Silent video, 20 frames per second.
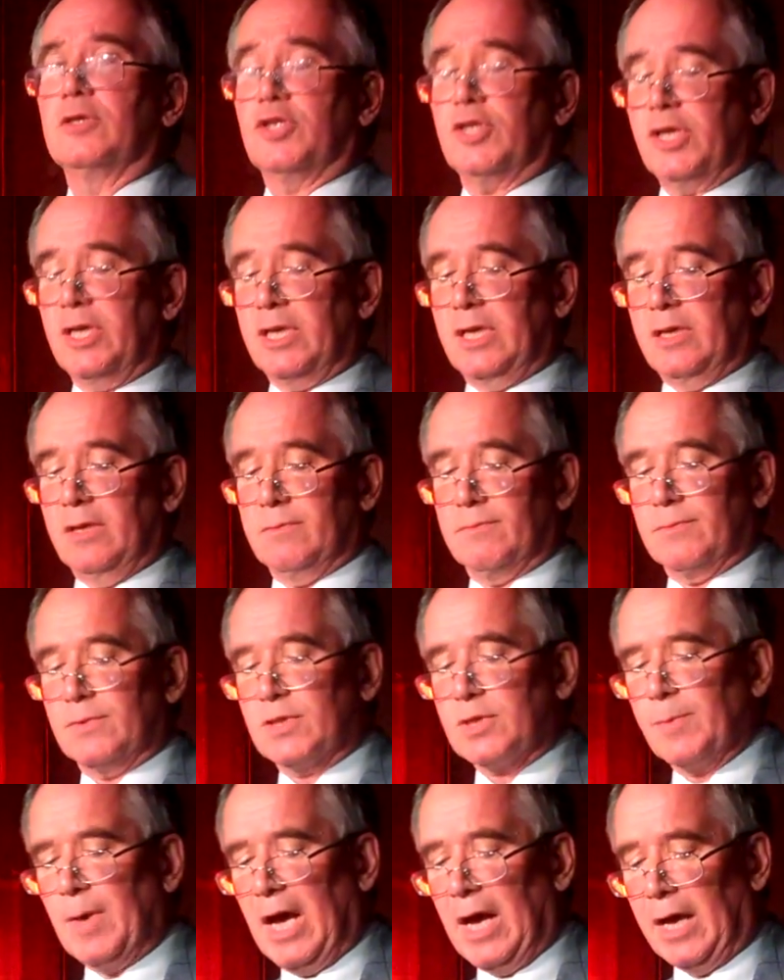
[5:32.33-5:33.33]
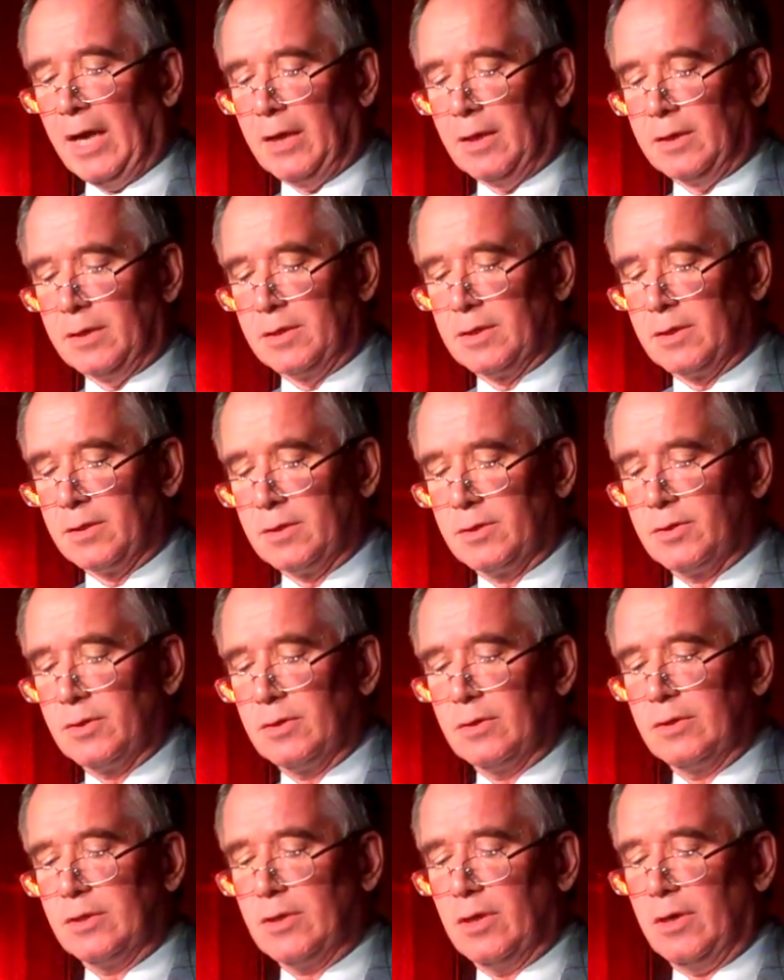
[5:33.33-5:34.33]
She smiled and
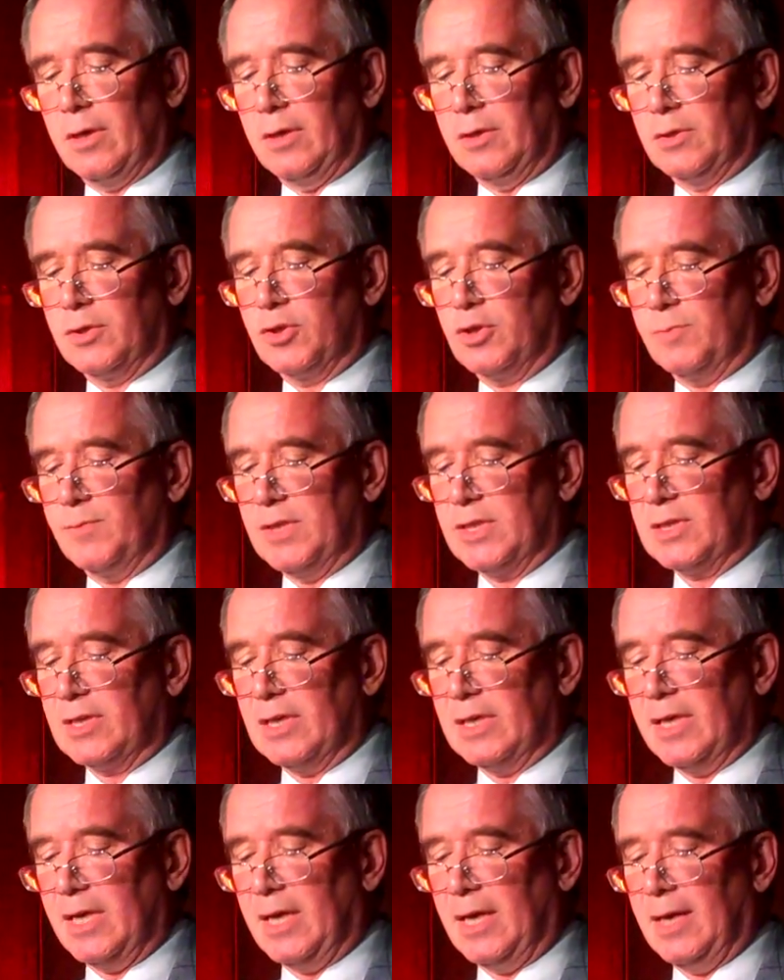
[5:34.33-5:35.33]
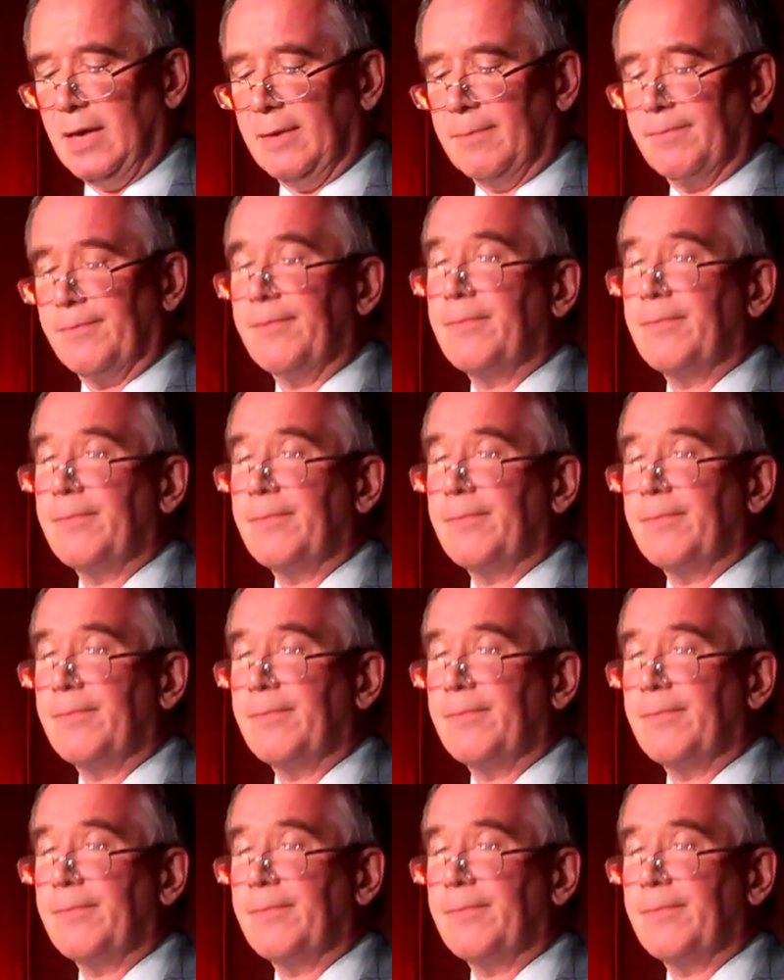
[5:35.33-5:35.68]
turned to Mr. Lee.